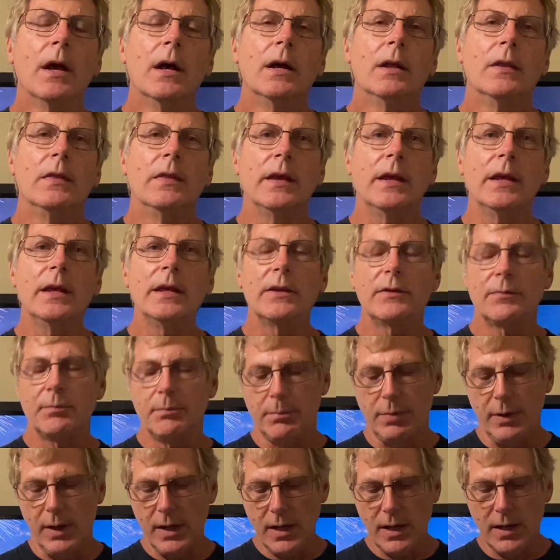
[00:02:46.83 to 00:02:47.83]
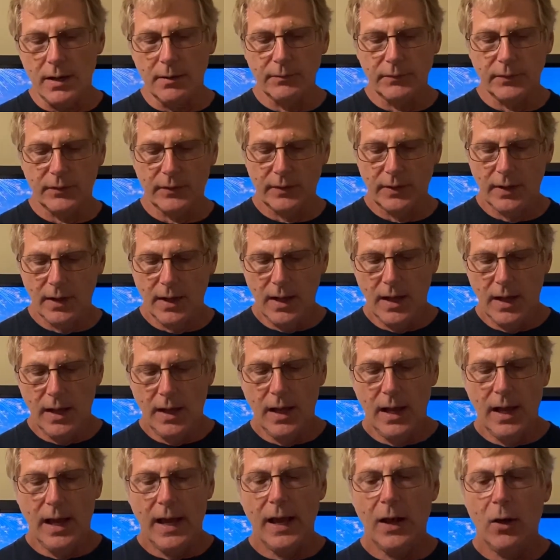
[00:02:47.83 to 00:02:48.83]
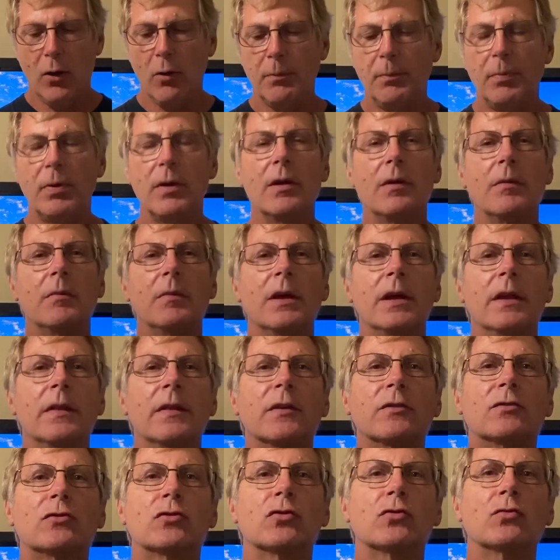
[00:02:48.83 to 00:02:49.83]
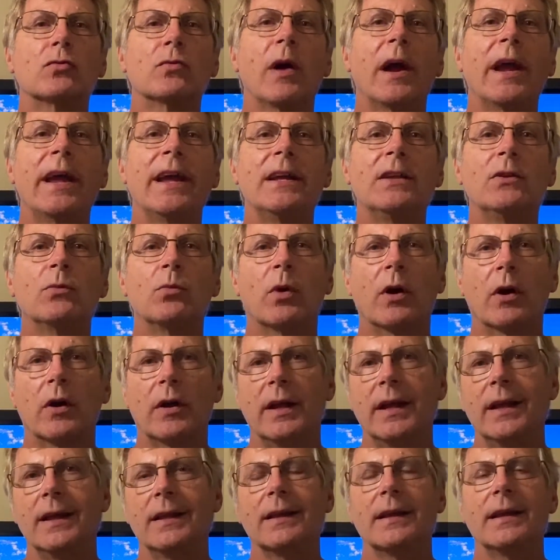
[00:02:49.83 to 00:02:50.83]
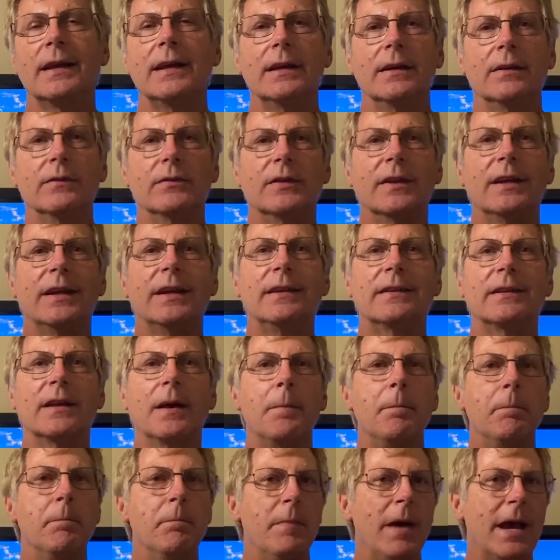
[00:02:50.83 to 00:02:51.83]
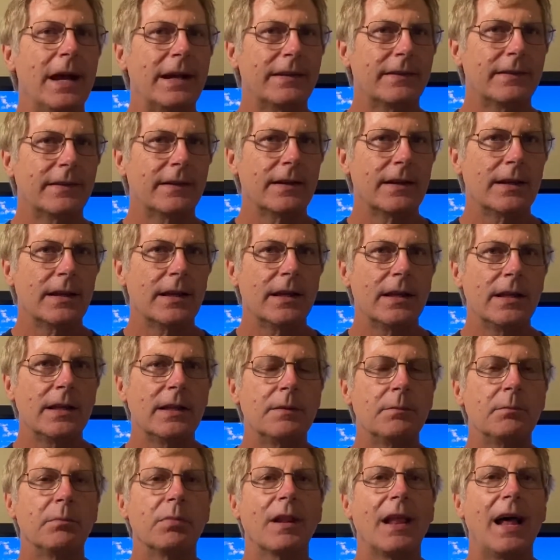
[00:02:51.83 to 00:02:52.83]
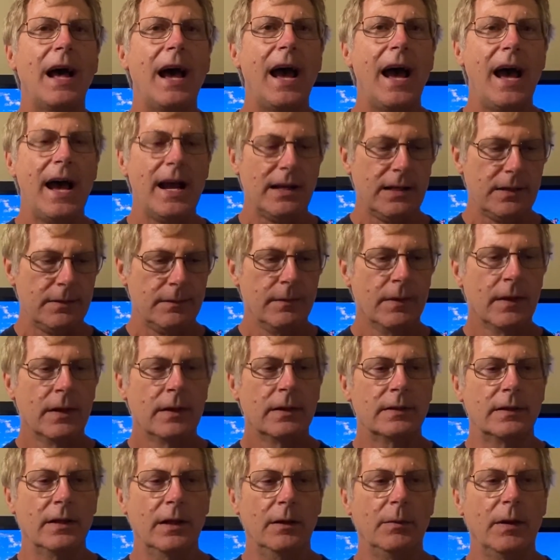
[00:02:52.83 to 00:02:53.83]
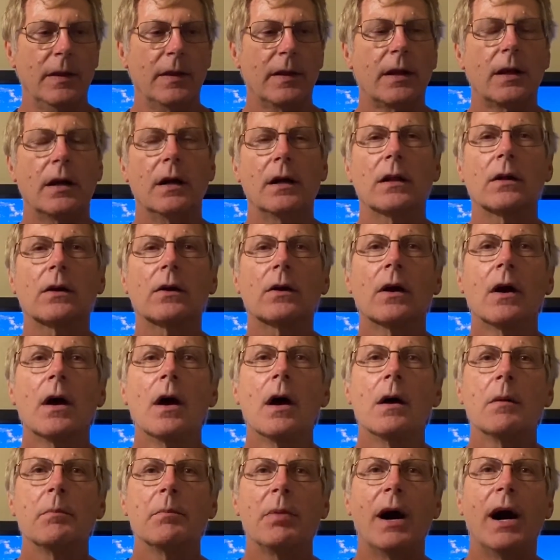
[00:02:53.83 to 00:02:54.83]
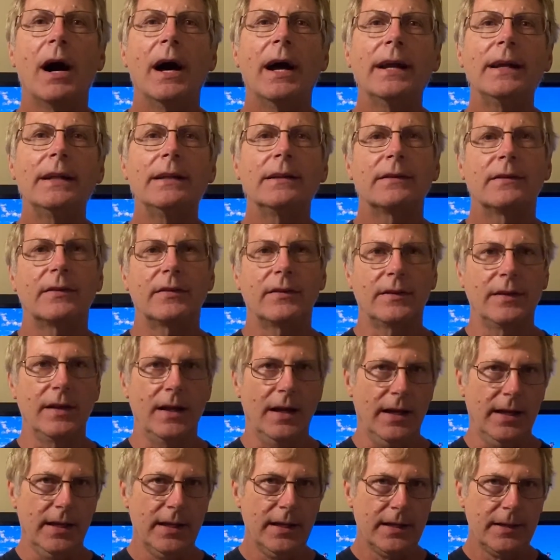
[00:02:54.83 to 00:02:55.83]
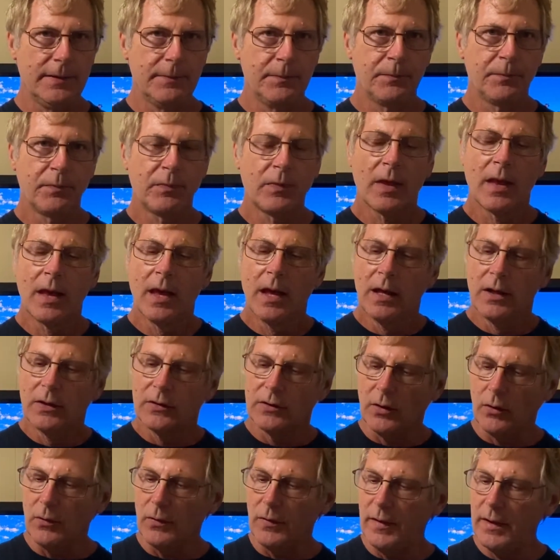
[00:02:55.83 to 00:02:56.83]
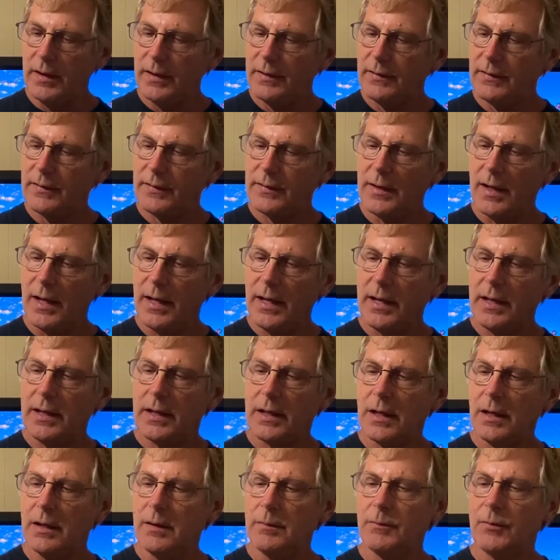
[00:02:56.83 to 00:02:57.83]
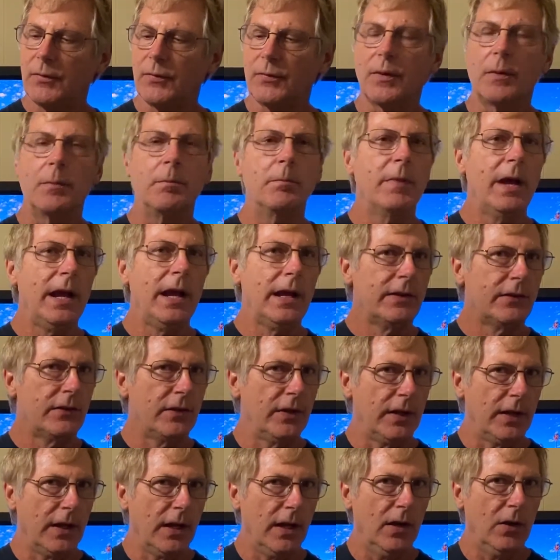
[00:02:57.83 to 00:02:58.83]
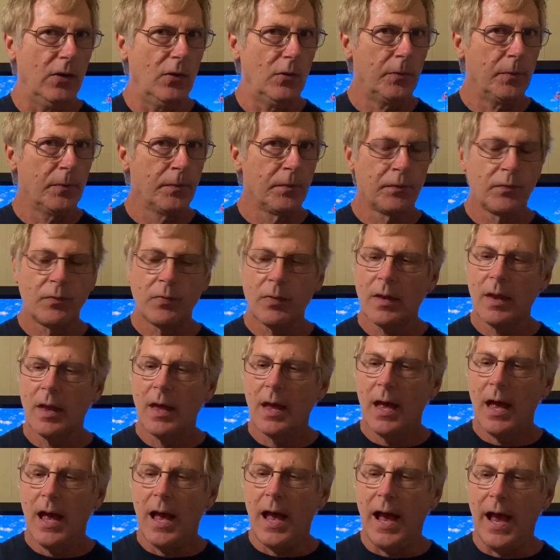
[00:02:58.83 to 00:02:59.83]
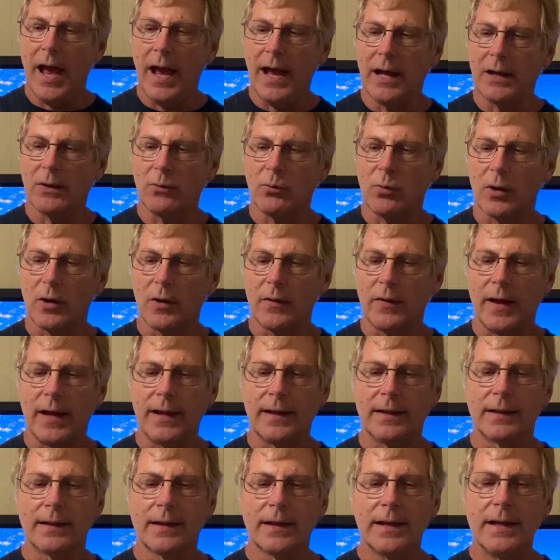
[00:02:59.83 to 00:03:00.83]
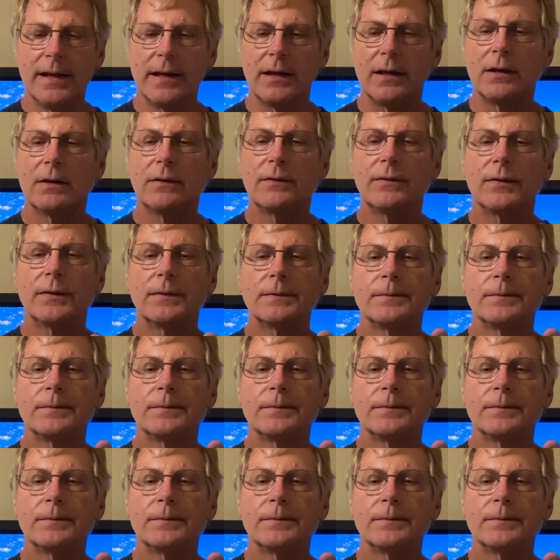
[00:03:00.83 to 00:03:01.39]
These bumps help him in the terrain where he lives. He's a Mexican black, tell by the color, pine snake. So this snake comes from Mexico, and where they live